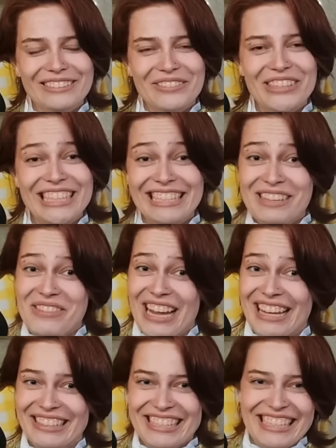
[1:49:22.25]
we did something
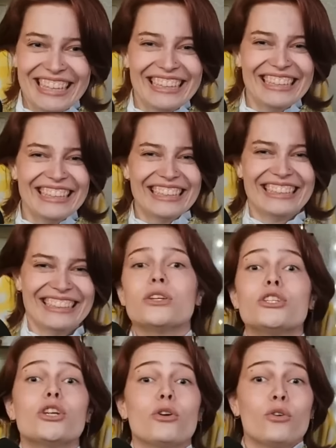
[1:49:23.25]
else?
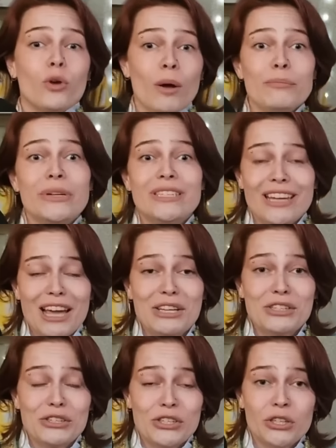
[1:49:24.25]
So Grumpy
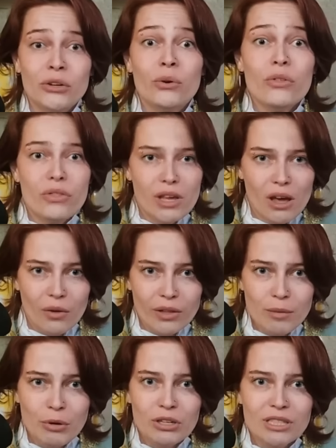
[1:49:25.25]
takes her to the
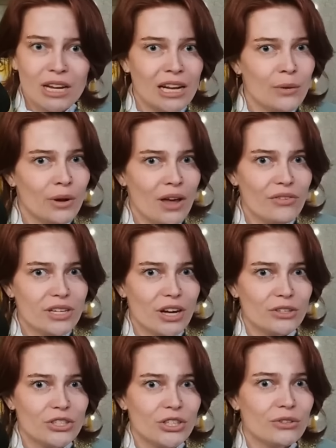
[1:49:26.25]
only person anyone ever
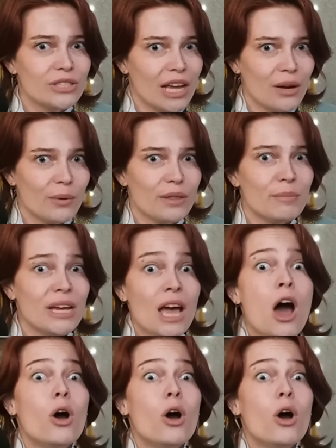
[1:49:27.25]
goes to, say it with me,